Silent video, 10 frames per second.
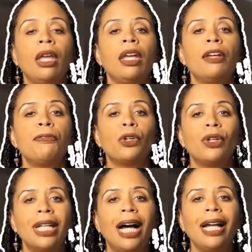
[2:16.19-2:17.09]
If you're
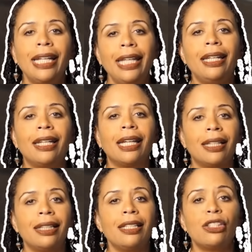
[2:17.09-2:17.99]
not eating at
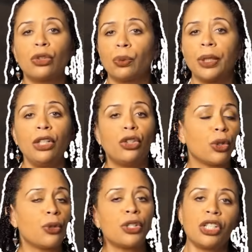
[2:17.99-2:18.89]
least three
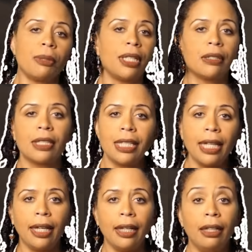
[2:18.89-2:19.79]
nourishing meals a
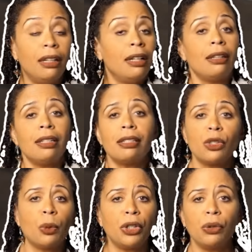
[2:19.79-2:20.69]
day, this is
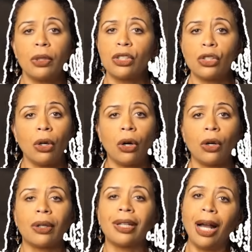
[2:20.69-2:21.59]
where you can
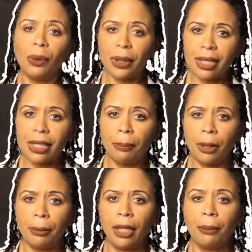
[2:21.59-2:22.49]
start, not with a
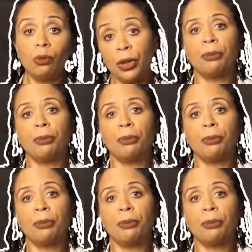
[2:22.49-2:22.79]
supplement, with